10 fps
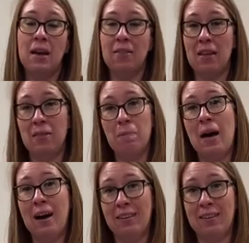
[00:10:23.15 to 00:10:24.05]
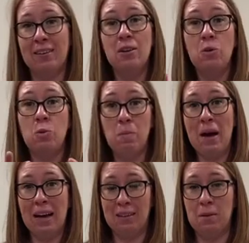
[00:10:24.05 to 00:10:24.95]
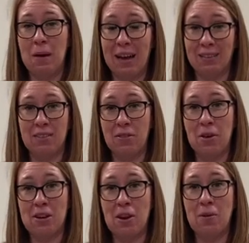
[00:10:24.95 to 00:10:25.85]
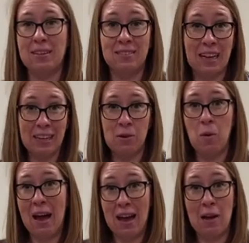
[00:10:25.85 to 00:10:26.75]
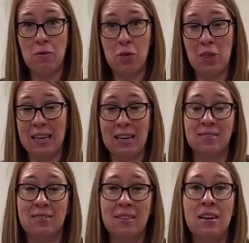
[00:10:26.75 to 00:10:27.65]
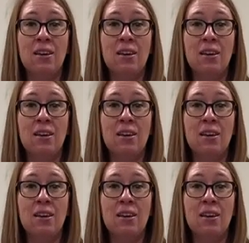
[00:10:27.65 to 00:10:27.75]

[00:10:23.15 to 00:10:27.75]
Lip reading: and then the partner will pack the bag so they know exactly where everything is,